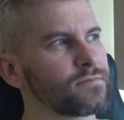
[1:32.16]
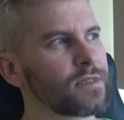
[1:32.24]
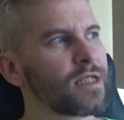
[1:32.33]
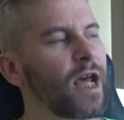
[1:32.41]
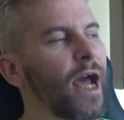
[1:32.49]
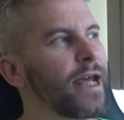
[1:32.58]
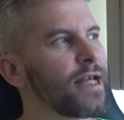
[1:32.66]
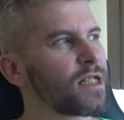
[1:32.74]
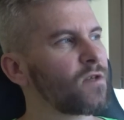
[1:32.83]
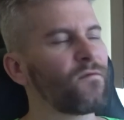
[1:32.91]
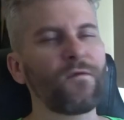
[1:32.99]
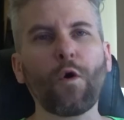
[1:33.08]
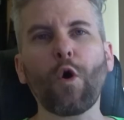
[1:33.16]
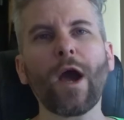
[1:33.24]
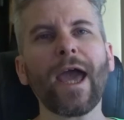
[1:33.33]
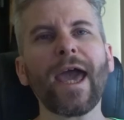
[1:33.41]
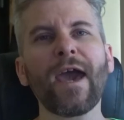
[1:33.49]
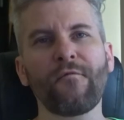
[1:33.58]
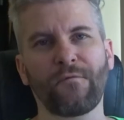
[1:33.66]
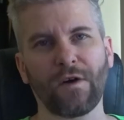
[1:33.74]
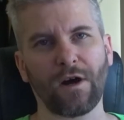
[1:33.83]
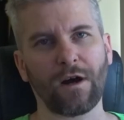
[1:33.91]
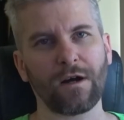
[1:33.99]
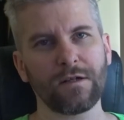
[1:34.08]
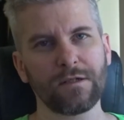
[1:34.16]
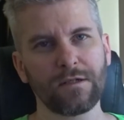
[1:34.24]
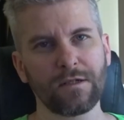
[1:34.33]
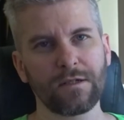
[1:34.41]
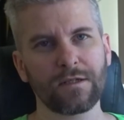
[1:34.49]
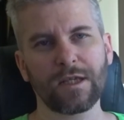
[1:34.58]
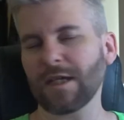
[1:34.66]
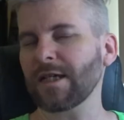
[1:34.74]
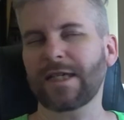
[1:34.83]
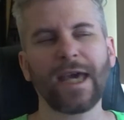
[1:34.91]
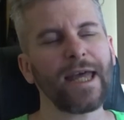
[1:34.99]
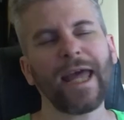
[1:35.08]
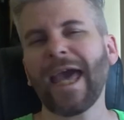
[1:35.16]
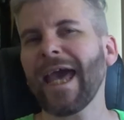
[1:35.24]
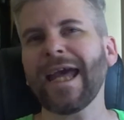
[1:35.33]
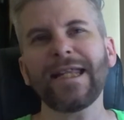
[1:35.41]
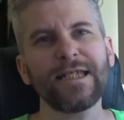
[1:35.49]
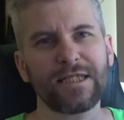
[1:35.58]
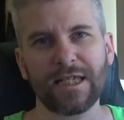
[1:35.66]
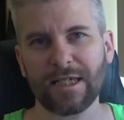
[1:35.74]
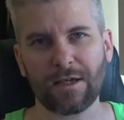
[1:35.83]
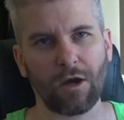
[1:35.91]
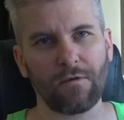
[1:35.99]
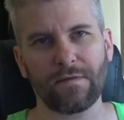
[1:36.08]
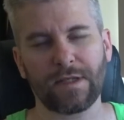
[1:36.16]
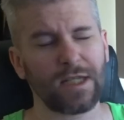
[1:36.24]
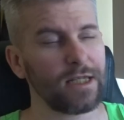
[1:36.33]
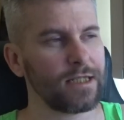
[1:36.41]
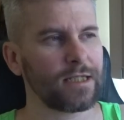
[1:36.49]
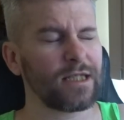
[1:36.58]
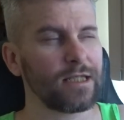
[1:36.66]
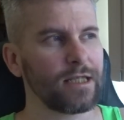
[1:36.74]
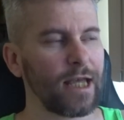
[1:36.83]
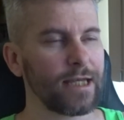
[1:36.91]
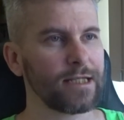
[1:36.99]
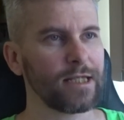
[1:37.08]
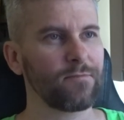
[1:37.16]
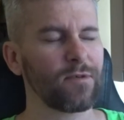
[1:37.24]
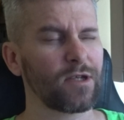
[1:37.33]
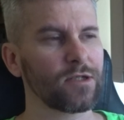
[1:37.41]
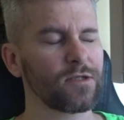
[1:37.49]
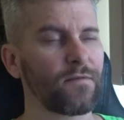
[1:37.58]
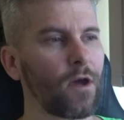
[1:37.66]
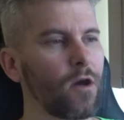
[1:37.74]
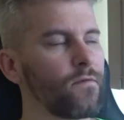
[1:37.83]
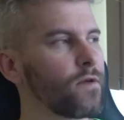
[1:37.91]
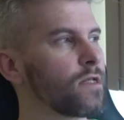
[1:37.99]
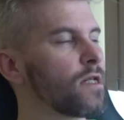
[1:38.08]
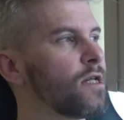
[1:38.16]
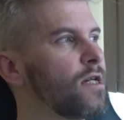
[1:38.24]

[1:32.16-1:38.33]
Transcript: takes forever to get anything overseas lately because of COVID.